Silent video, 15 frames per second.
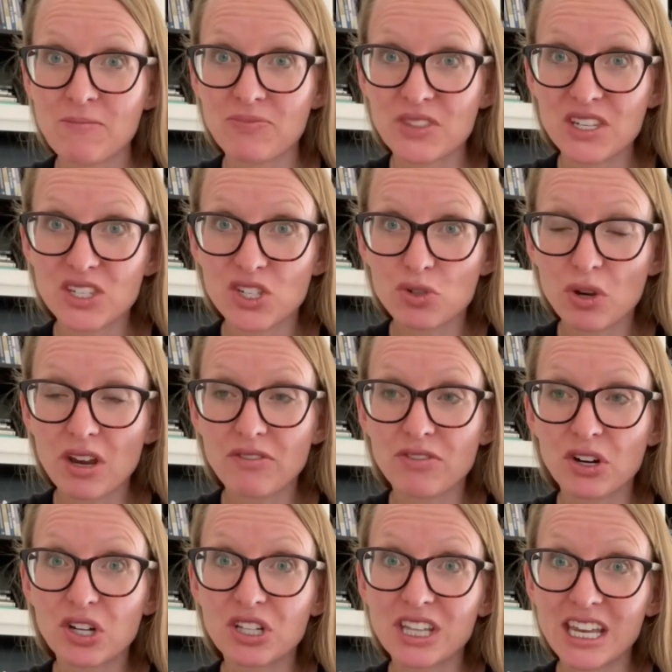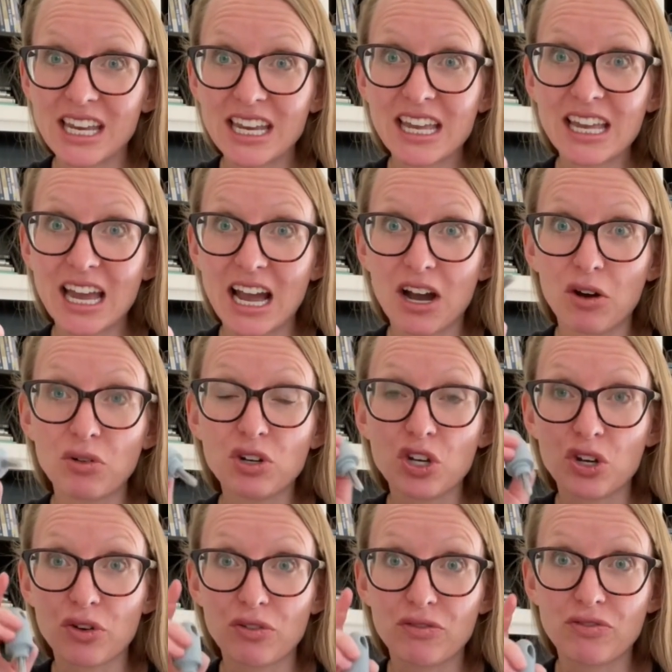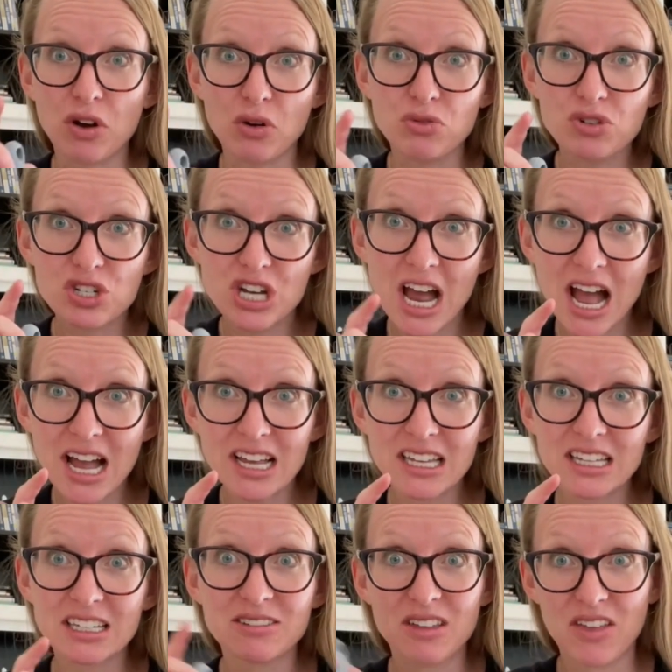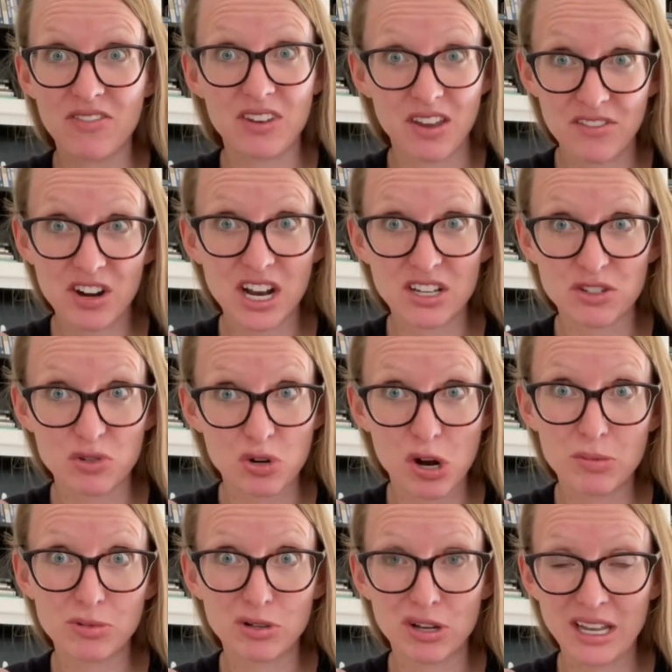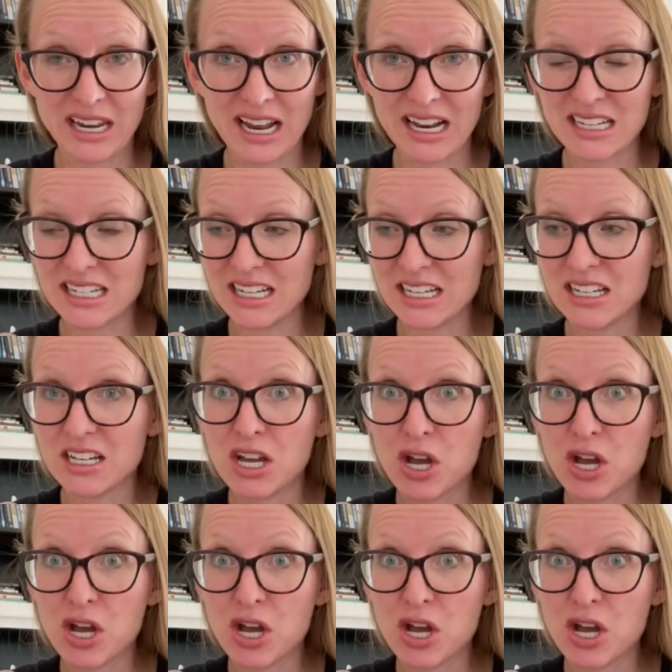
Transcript: This is great for cleaning out your phone jack if it ever has trouble connecting.